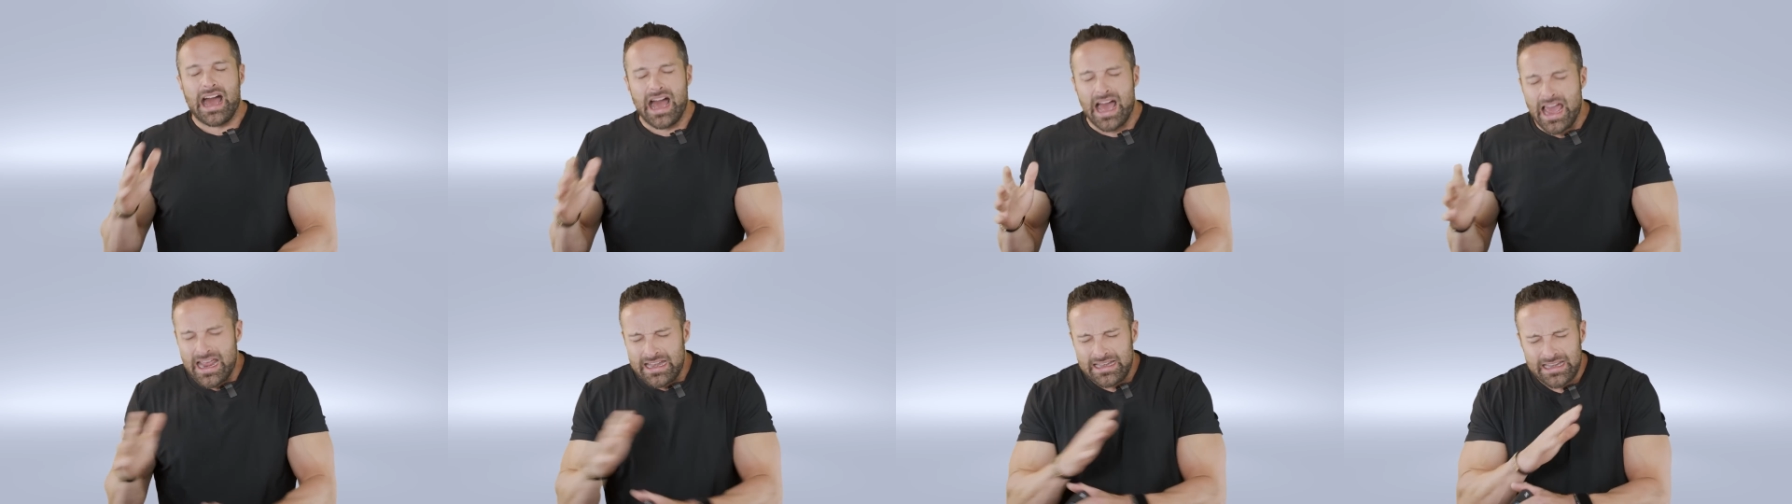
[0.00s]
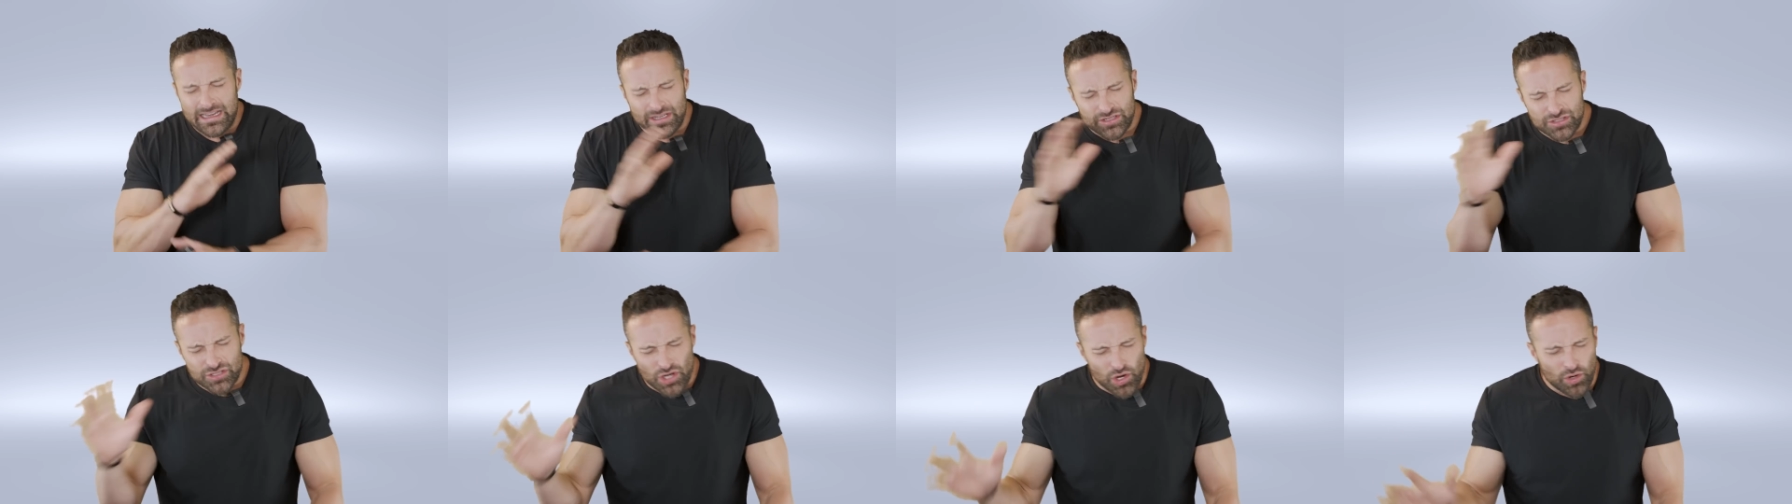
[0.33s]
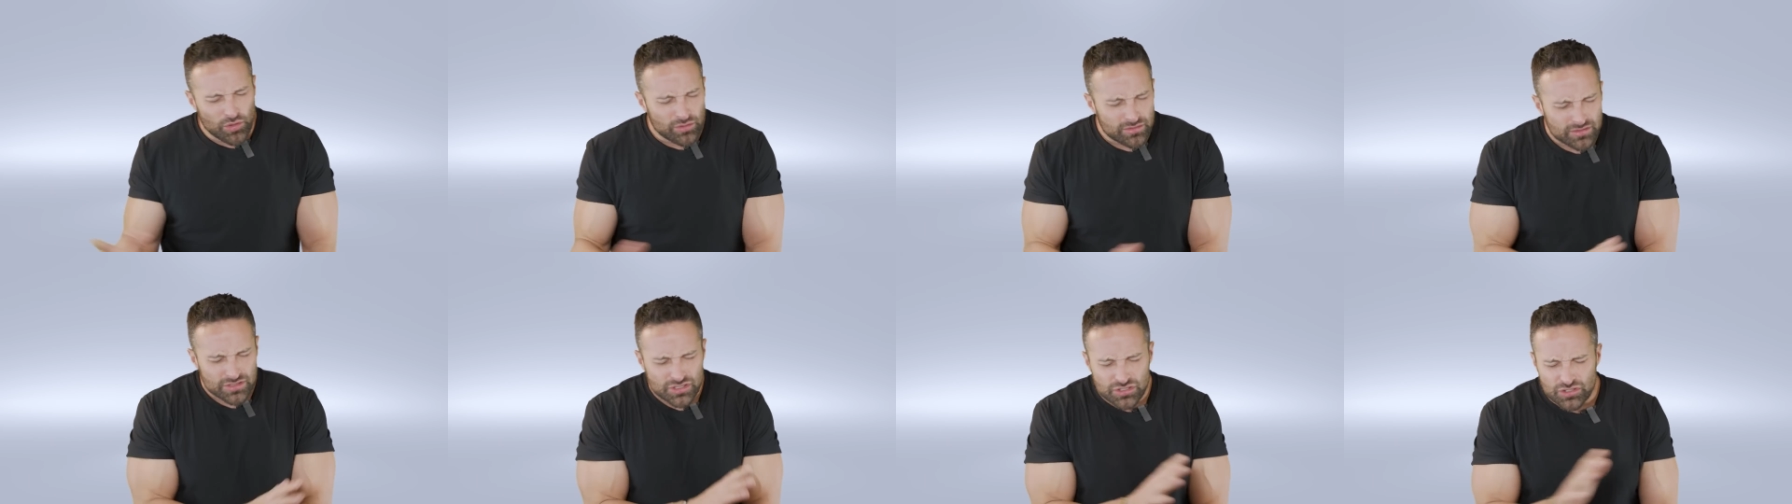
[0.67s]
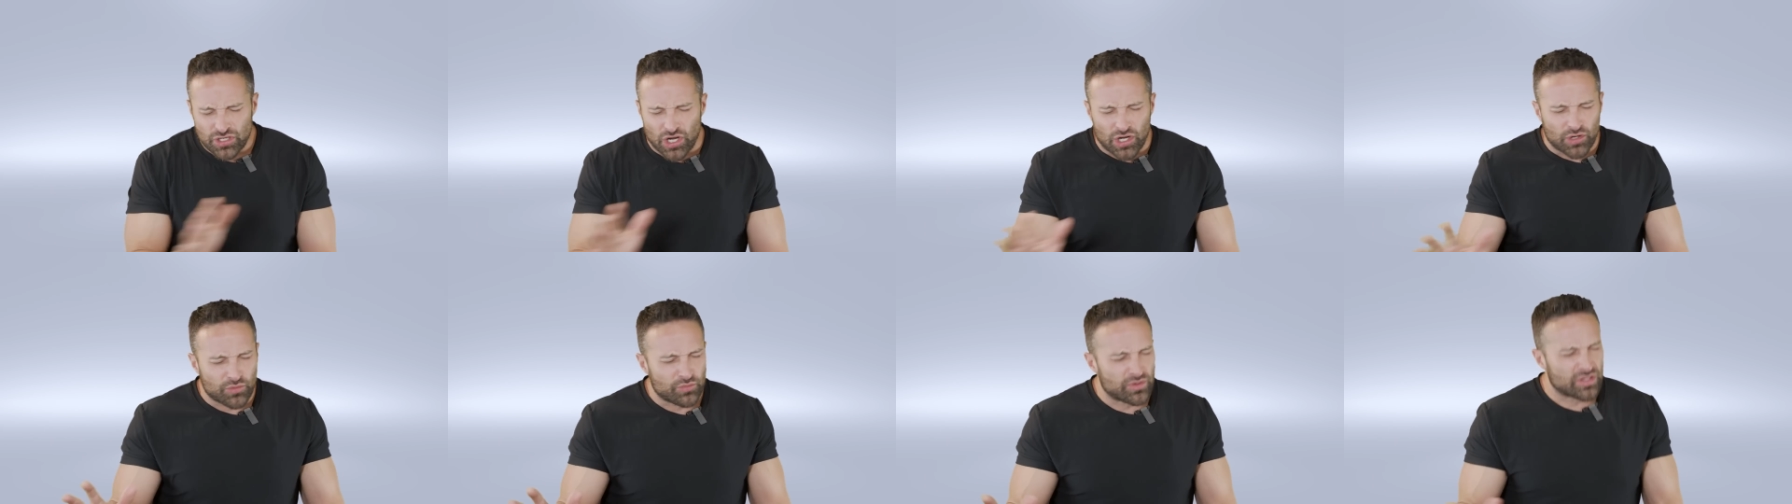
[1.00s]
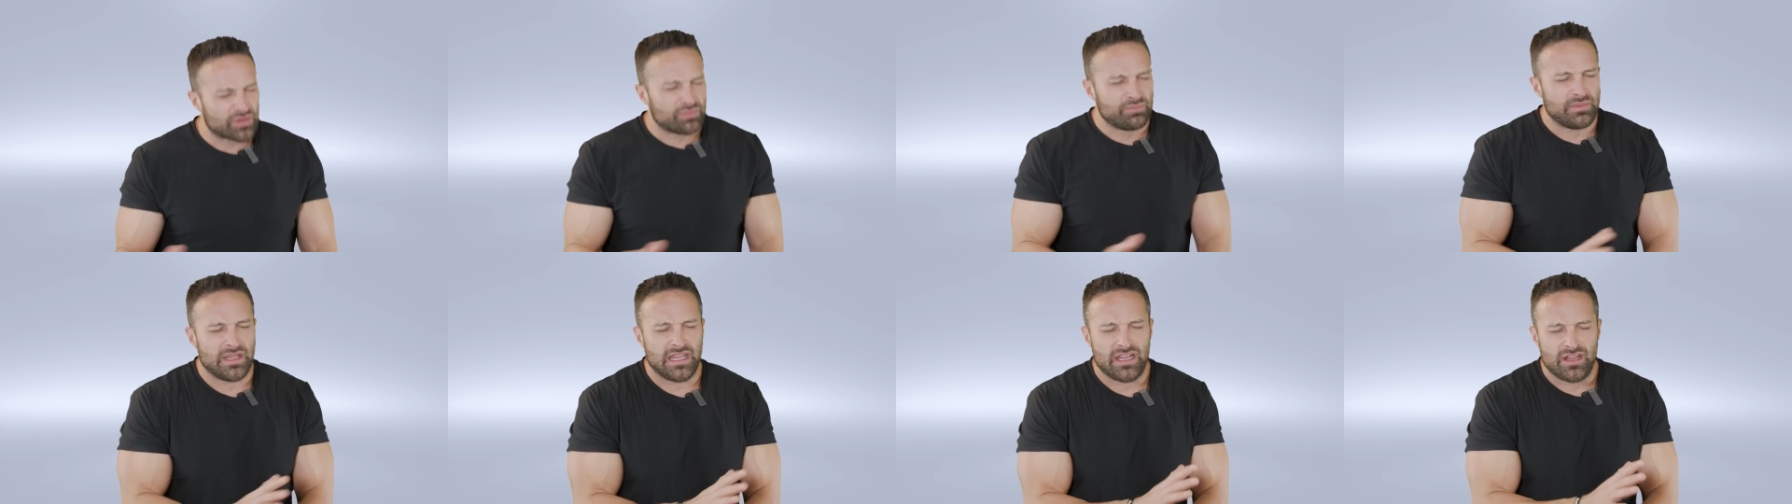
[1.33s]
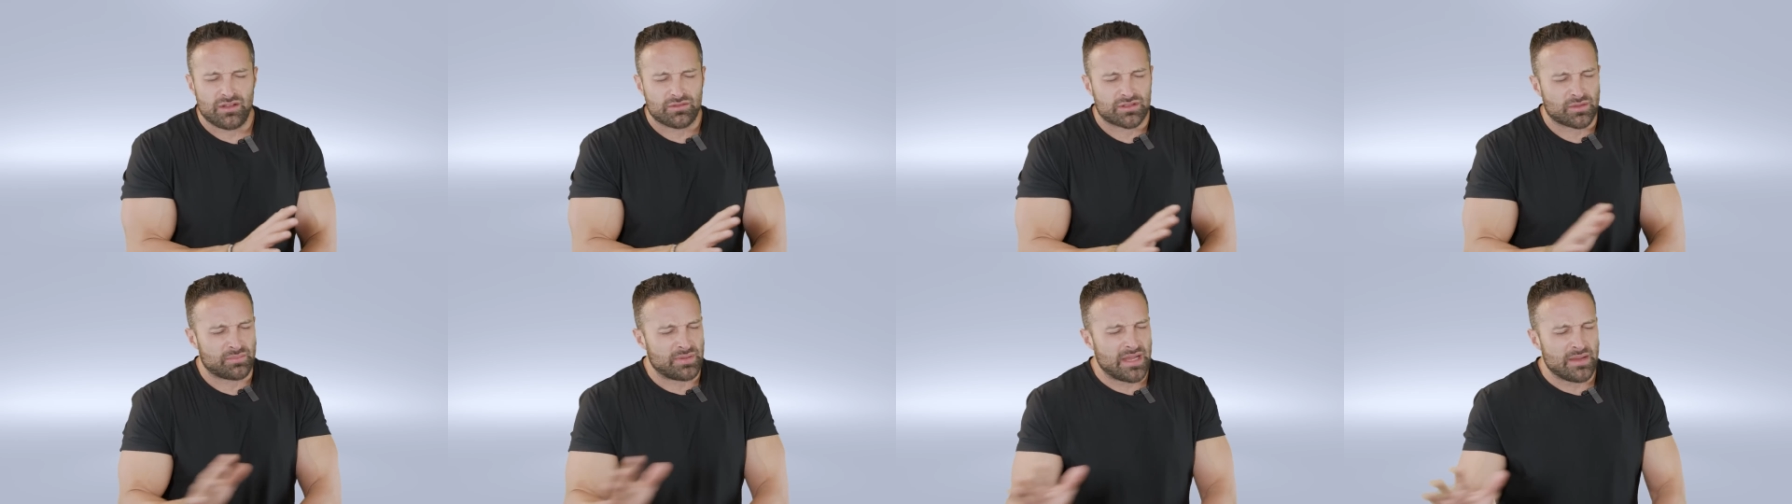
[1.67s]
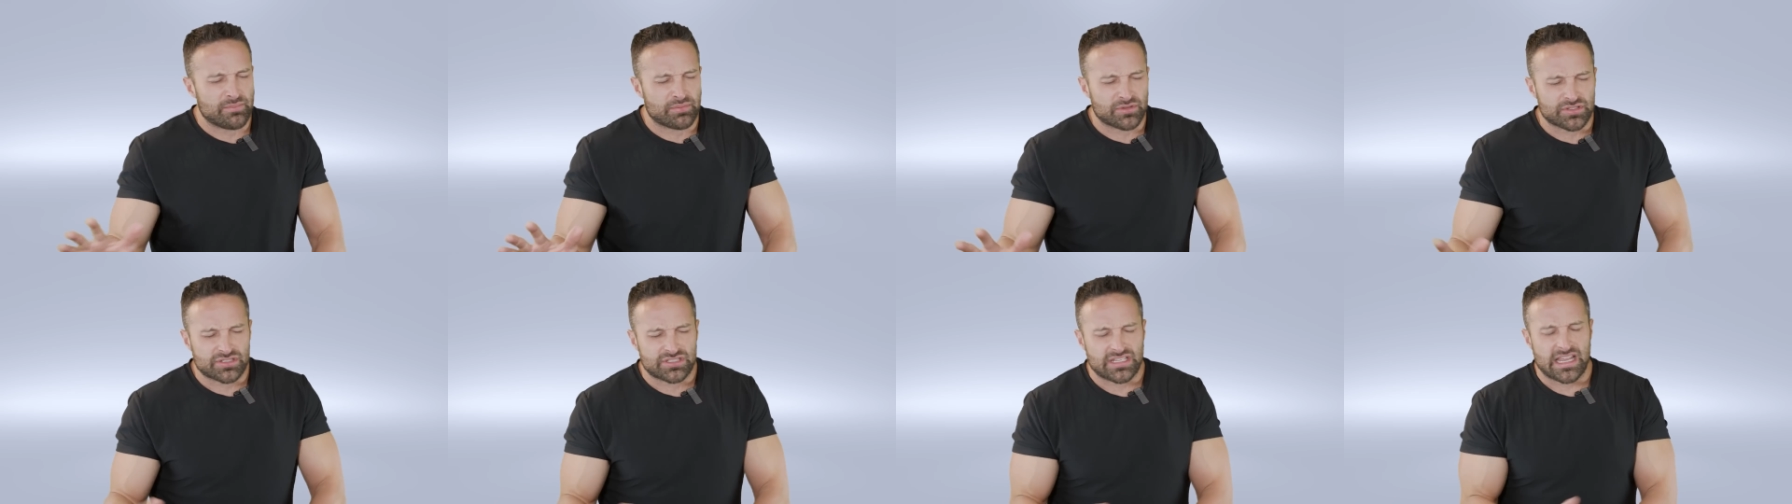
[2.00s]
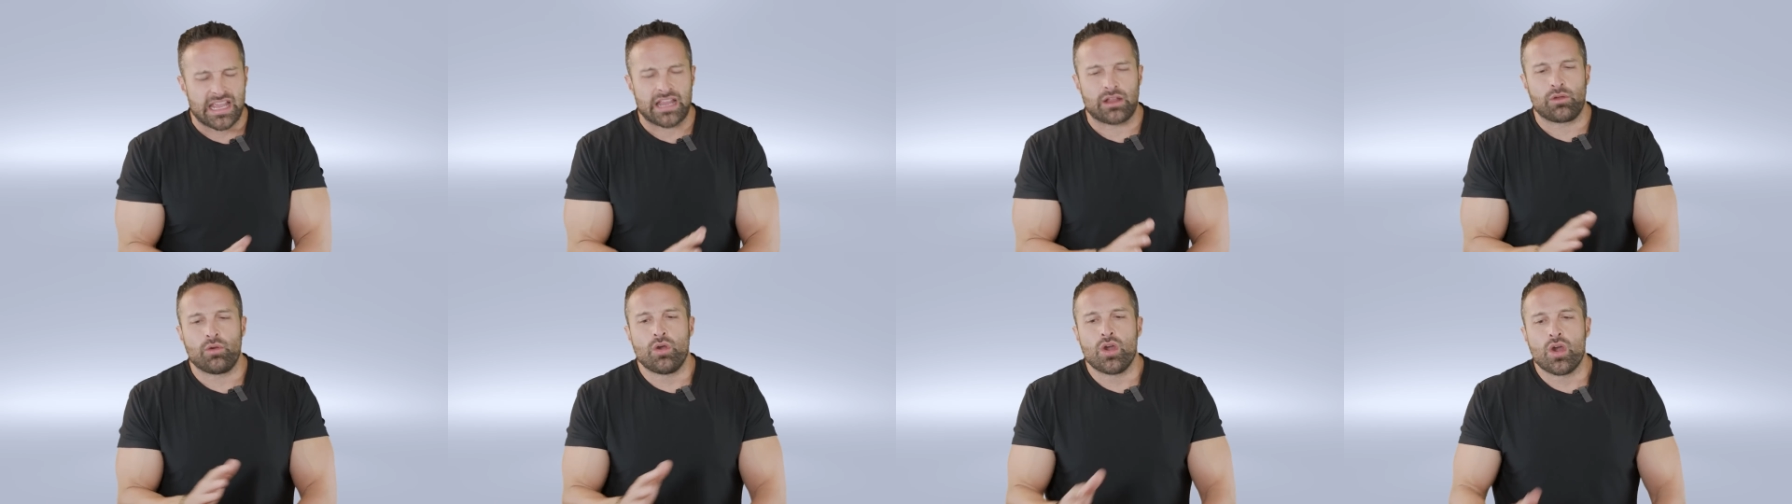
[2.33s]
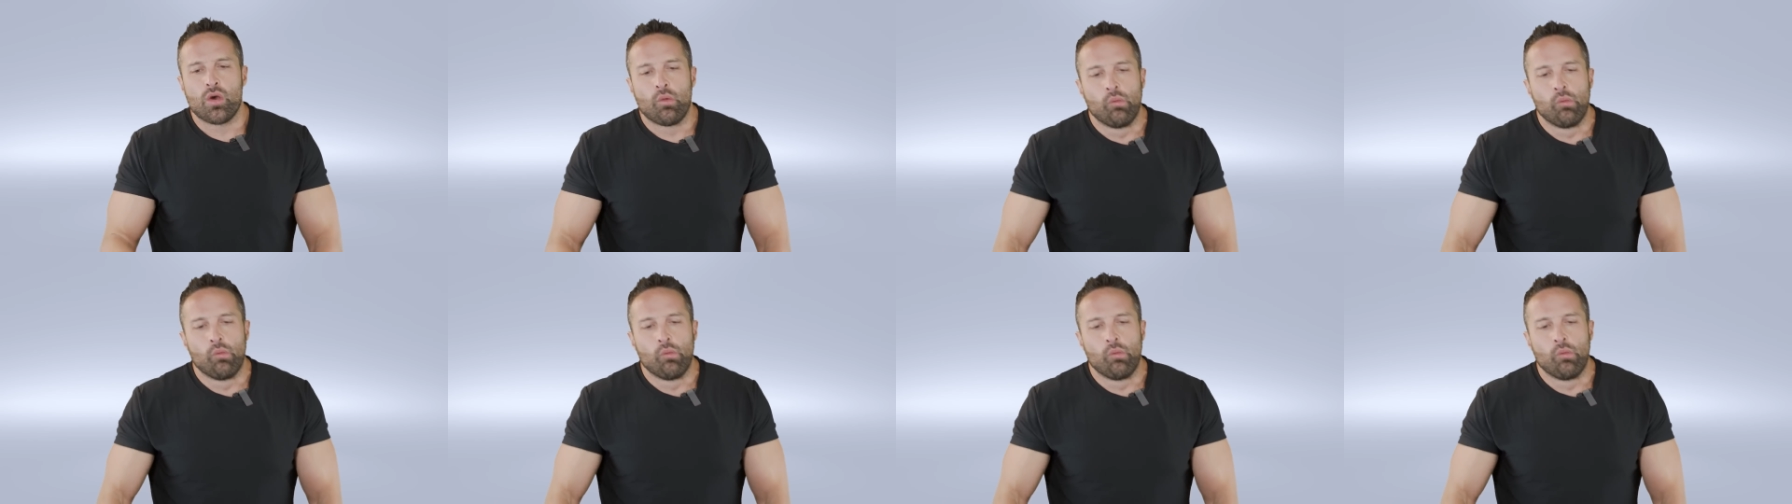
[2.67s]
And don't start with me, the people saying,